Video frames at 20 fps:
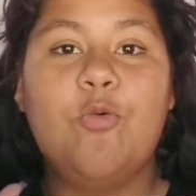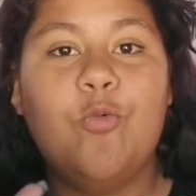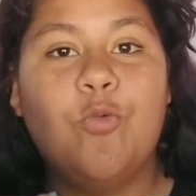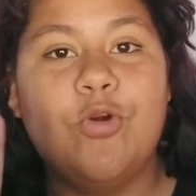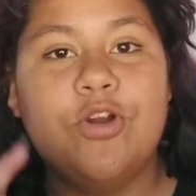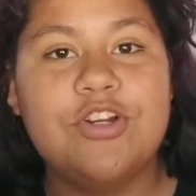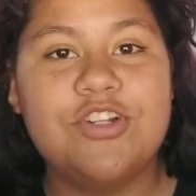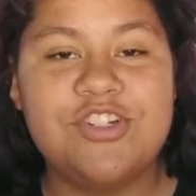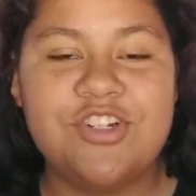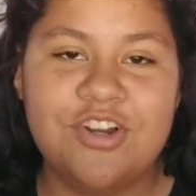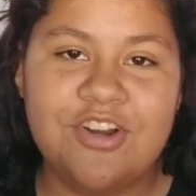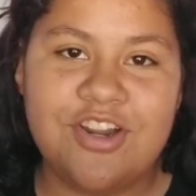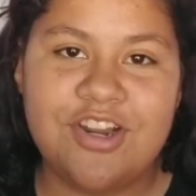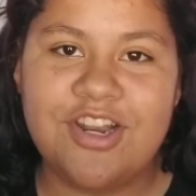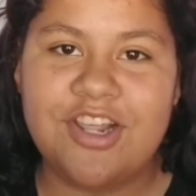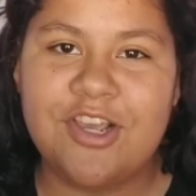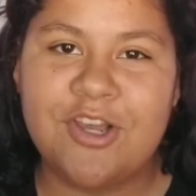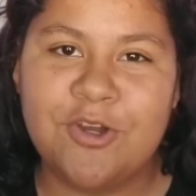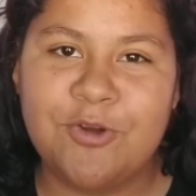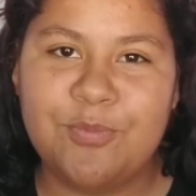We're sure
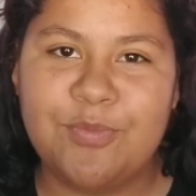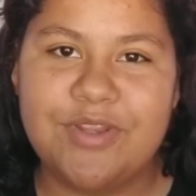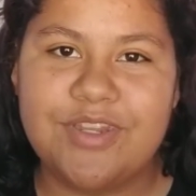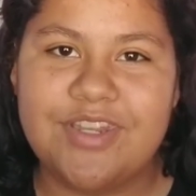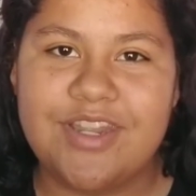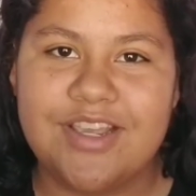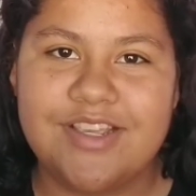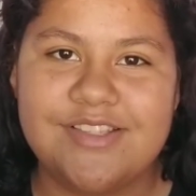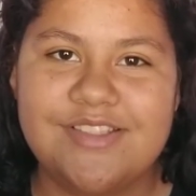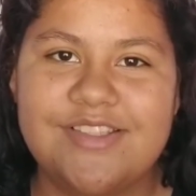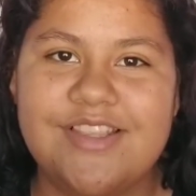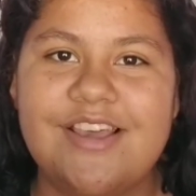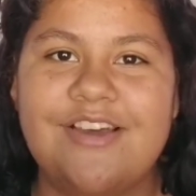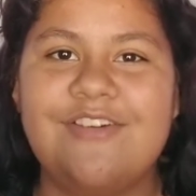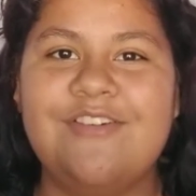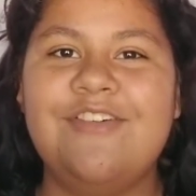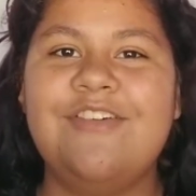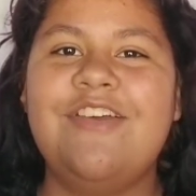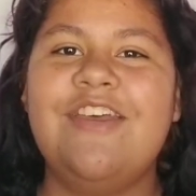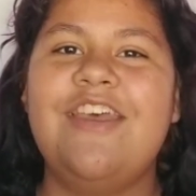gonna hope it does
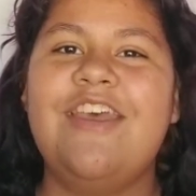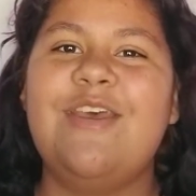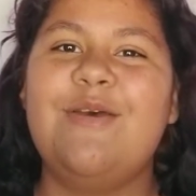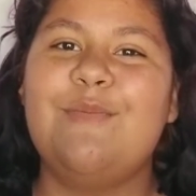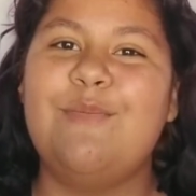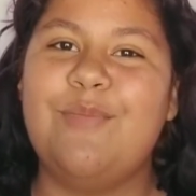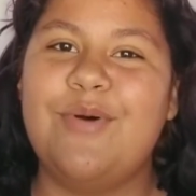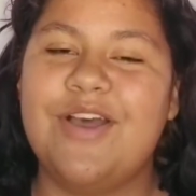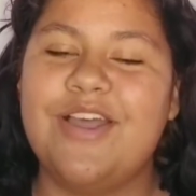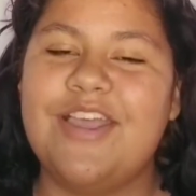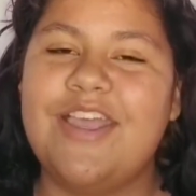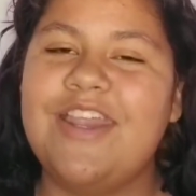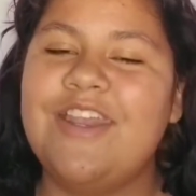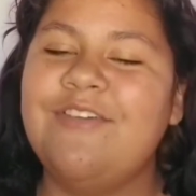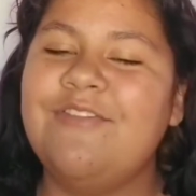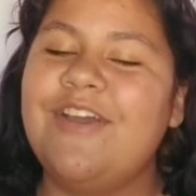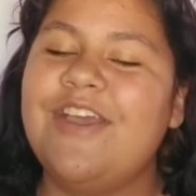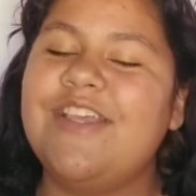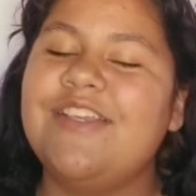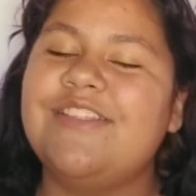though. But
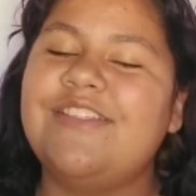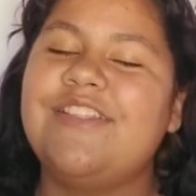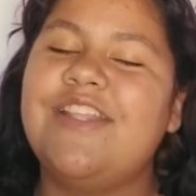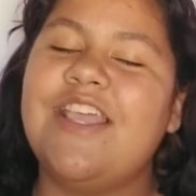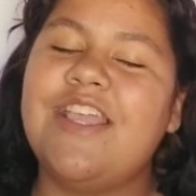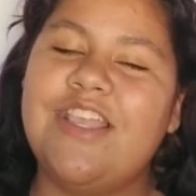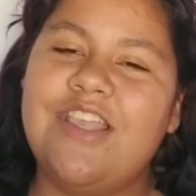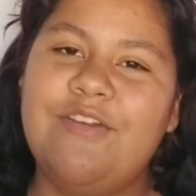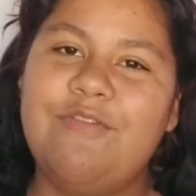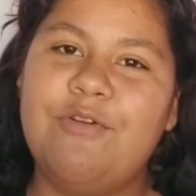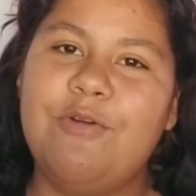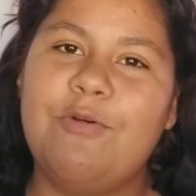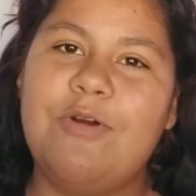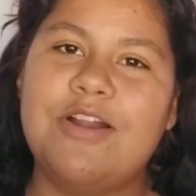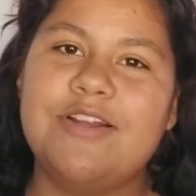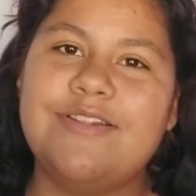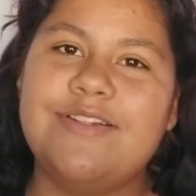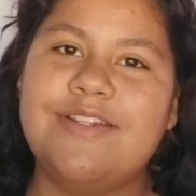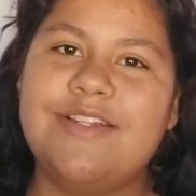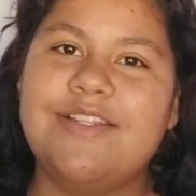anyways, thank you for
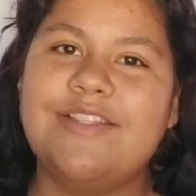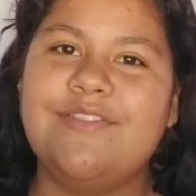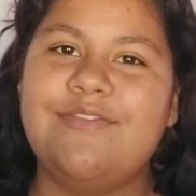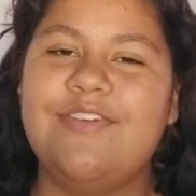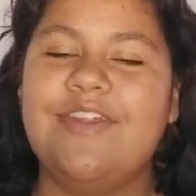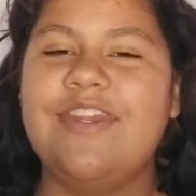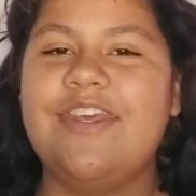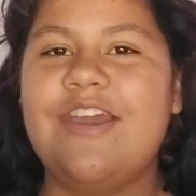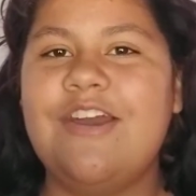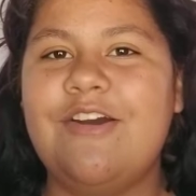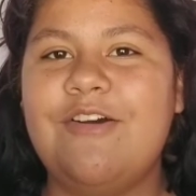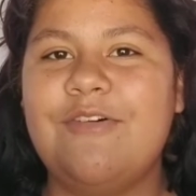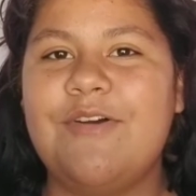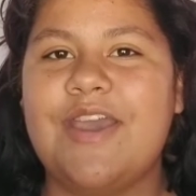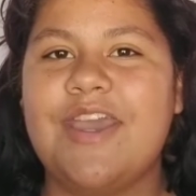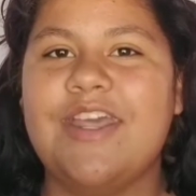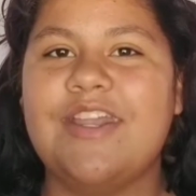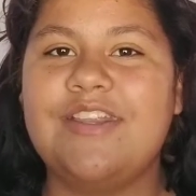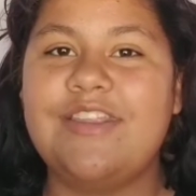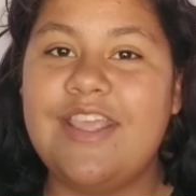watching this video,
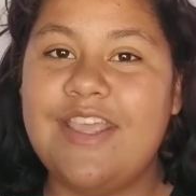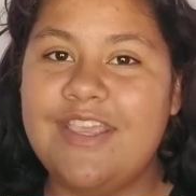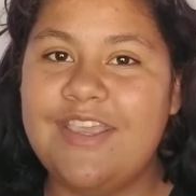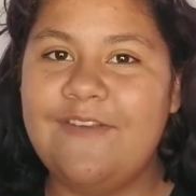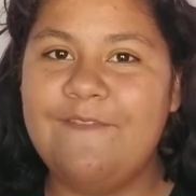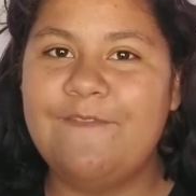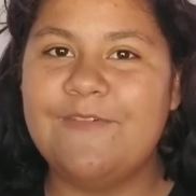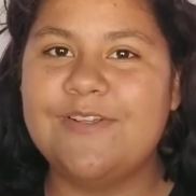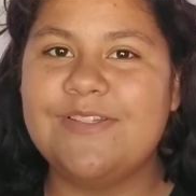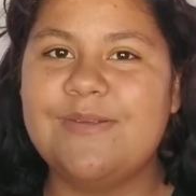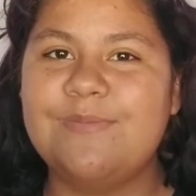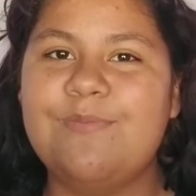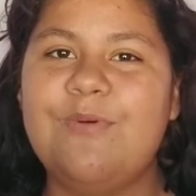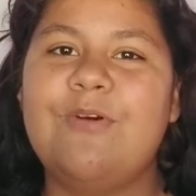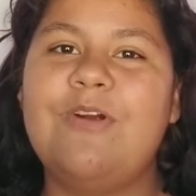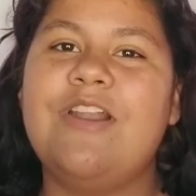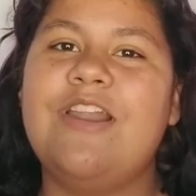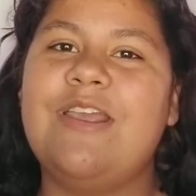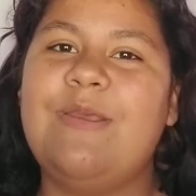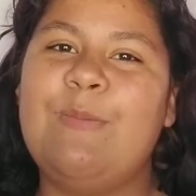and thank you for
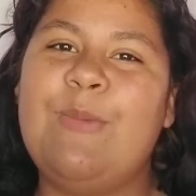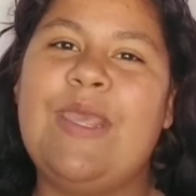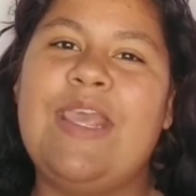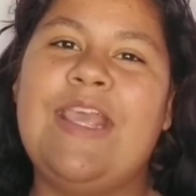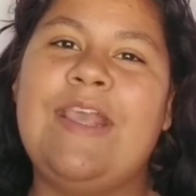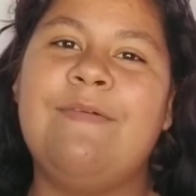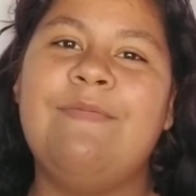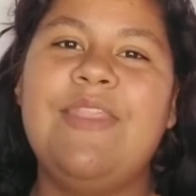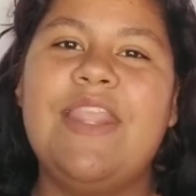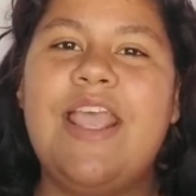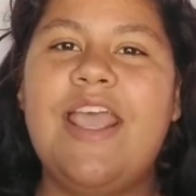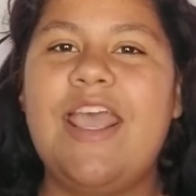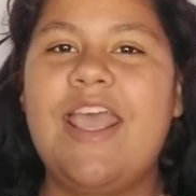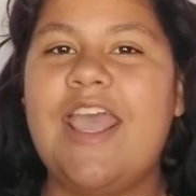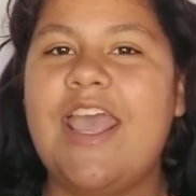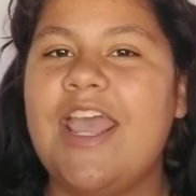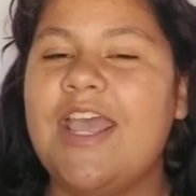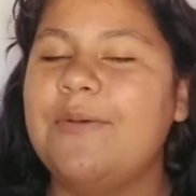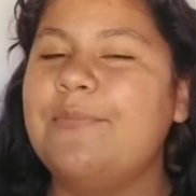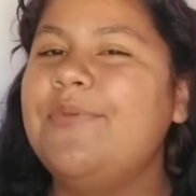supporting me,
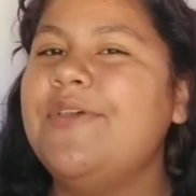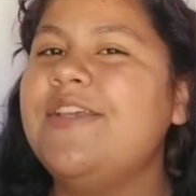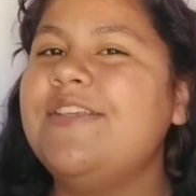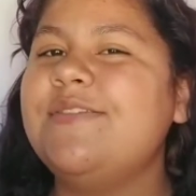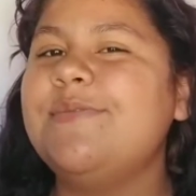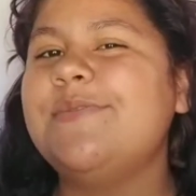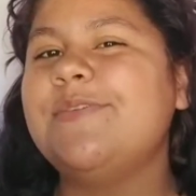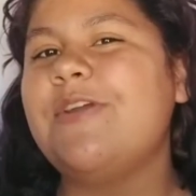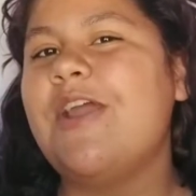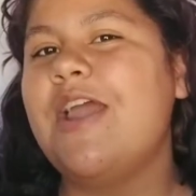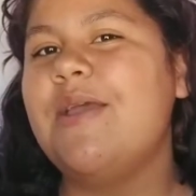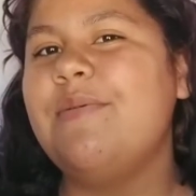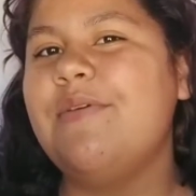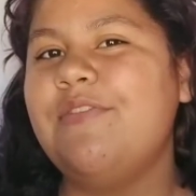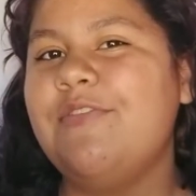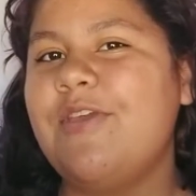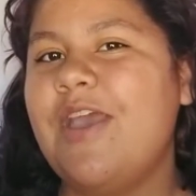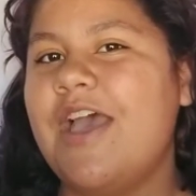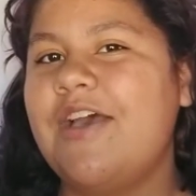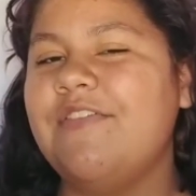and please subscribe
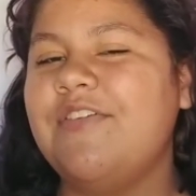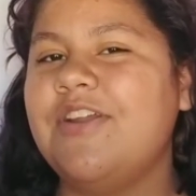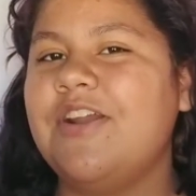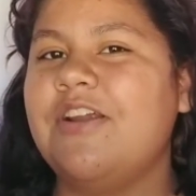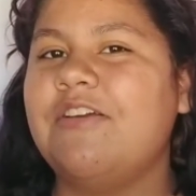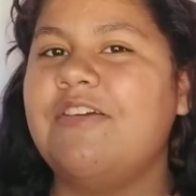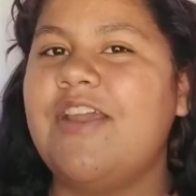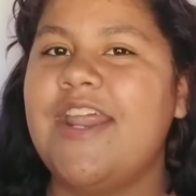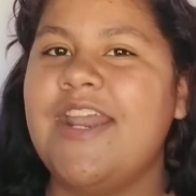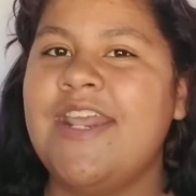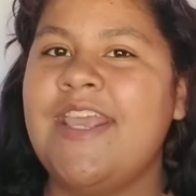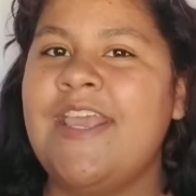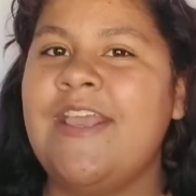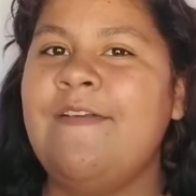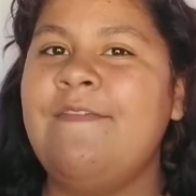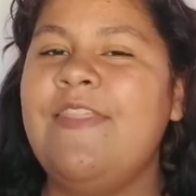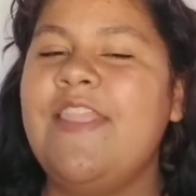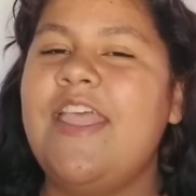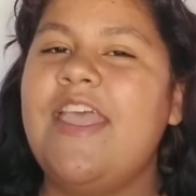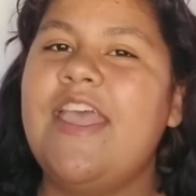if you haven't already.
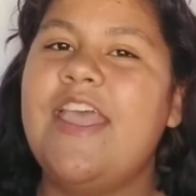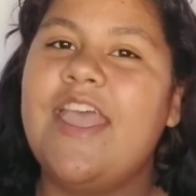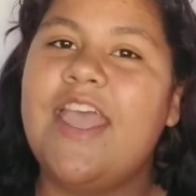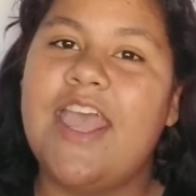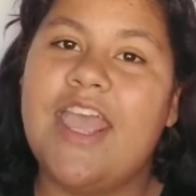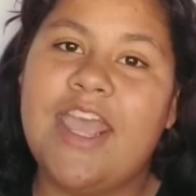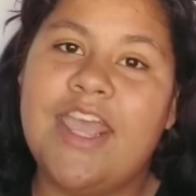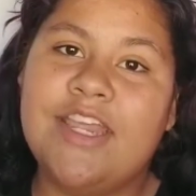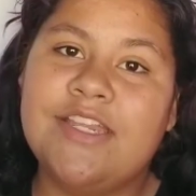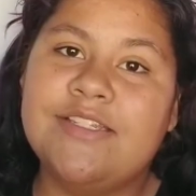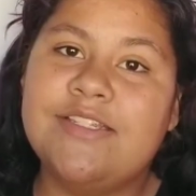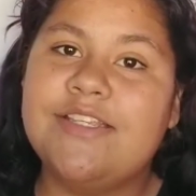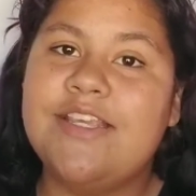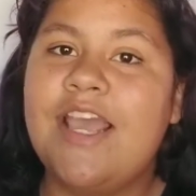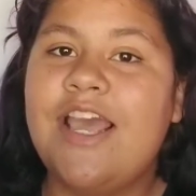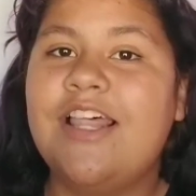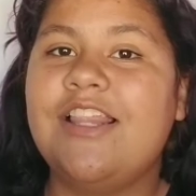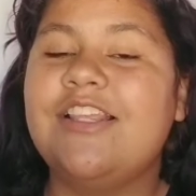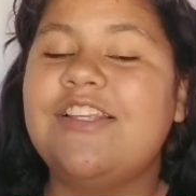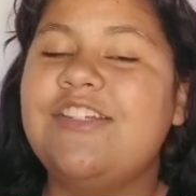And
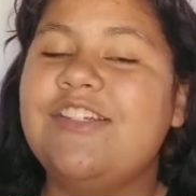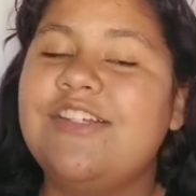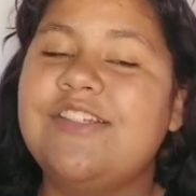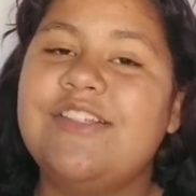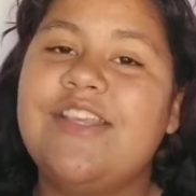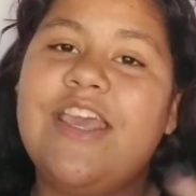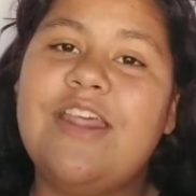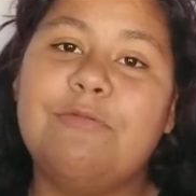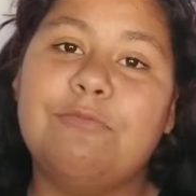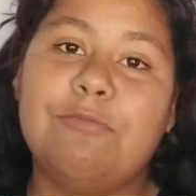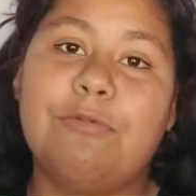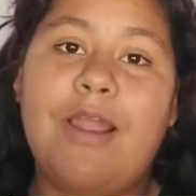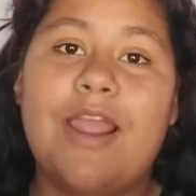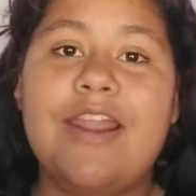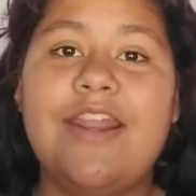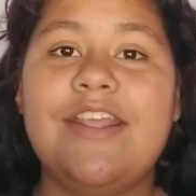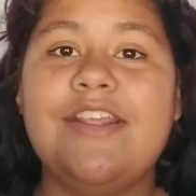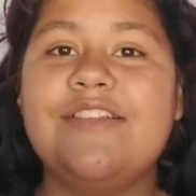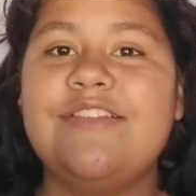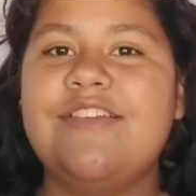yeah, let's just get
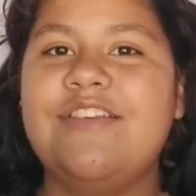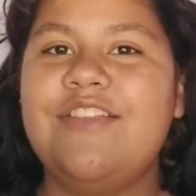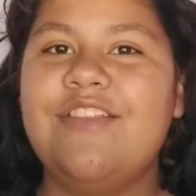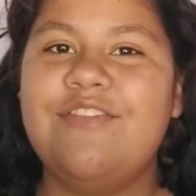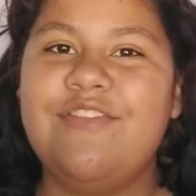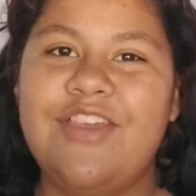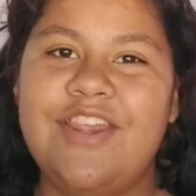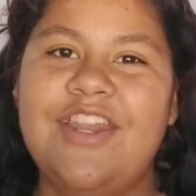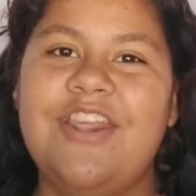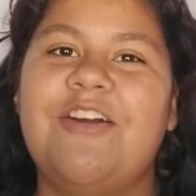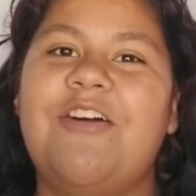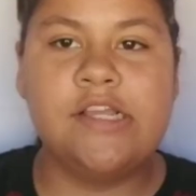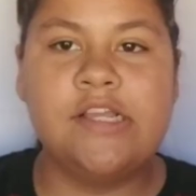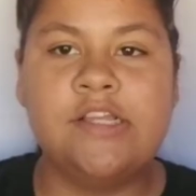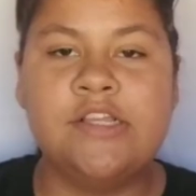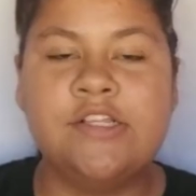right into the video.